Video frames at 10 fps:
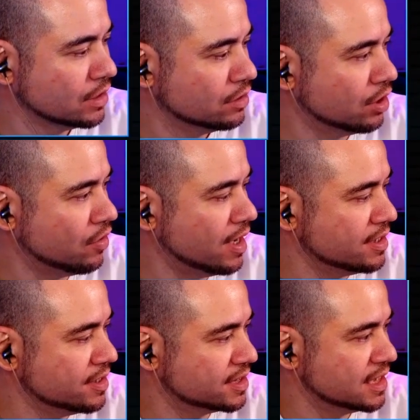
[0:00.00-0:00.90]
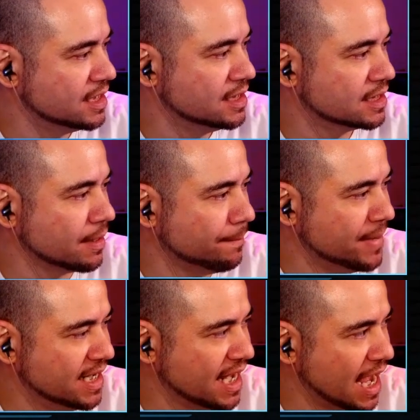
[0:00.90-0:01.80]
Alright, this is
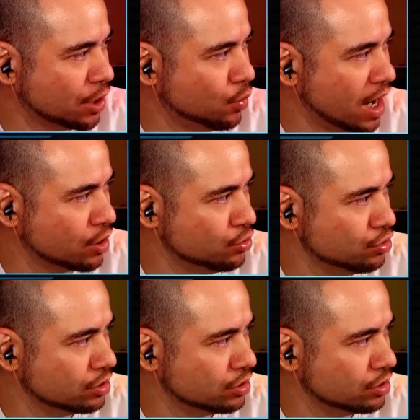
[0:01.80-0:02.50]
Mini Aku Aku.